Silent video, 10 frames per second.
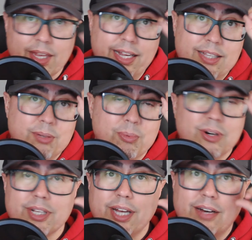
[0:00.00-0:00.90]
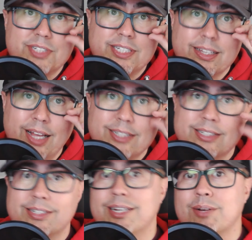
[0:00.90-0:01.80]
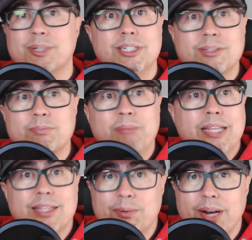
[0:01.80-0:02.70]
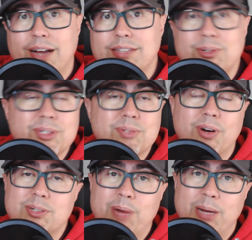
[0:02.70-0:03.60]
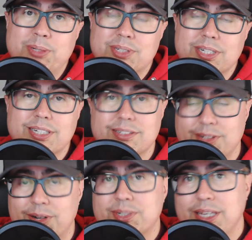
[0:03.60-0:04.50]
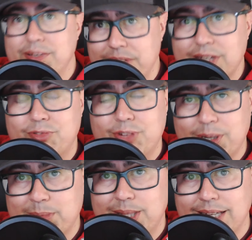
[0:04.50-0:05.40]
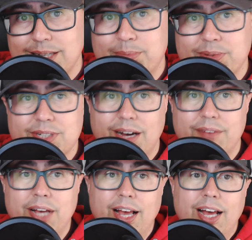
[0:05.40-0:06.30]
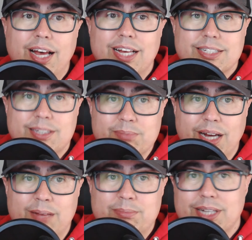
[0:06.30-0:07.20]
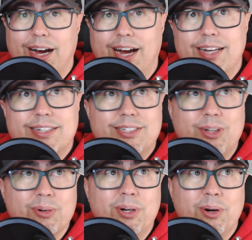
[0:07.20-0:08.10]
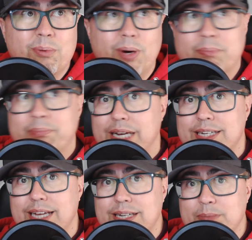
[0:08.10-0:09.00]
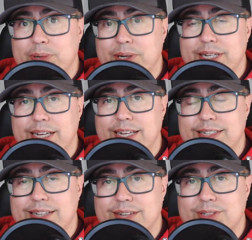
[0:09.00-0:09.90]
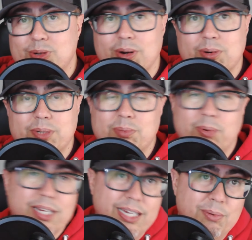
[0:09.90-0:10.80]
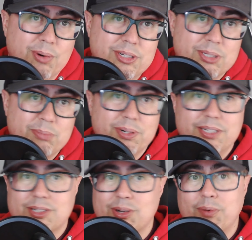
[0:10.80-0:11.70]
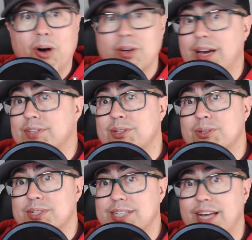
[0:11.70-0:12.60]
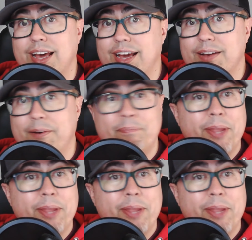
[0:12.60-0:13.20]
in the world of sync licensing, which is mainly what I do as far as my music is, TV and film and that type of stuff, sometimes I don't know what metadata to put, and I struggle with what keywords to put. So all you have to do is say, hey,